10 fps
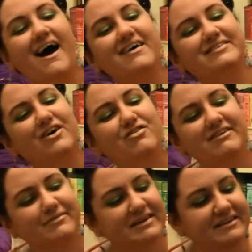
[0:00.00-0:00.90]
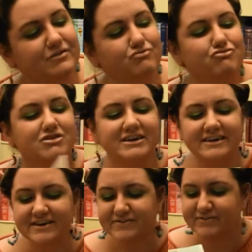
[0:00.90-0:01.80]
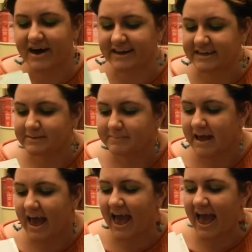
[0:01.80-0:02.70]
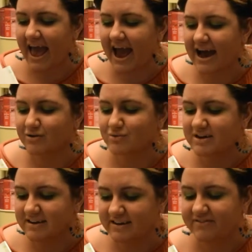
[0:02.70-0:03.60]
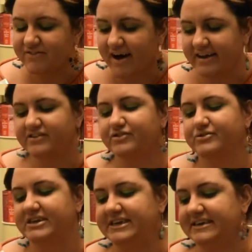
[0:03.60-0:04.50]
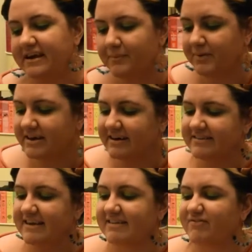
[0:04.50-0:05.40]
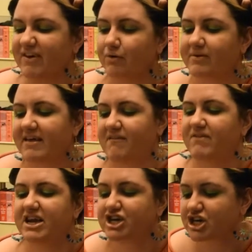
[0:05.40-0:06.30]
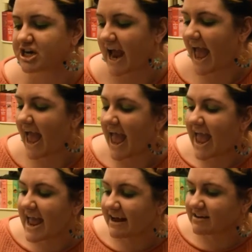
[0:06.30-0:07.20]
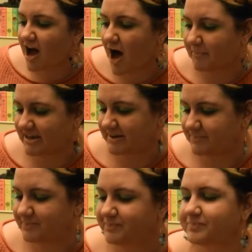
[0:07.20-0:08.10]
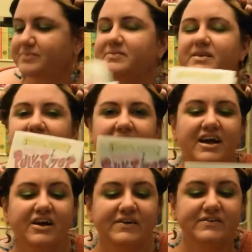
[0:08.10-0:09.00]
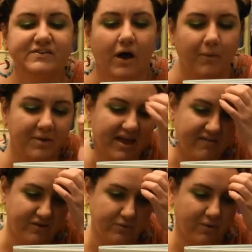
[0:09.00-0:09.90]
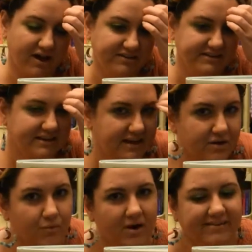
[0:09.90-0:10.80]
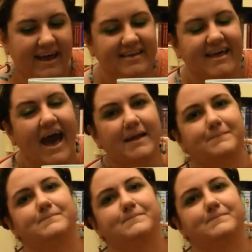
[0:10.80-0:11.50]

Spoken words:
So this one is really funny and really fun to read because it's filled with adventure and comedy. So, if you want one like that,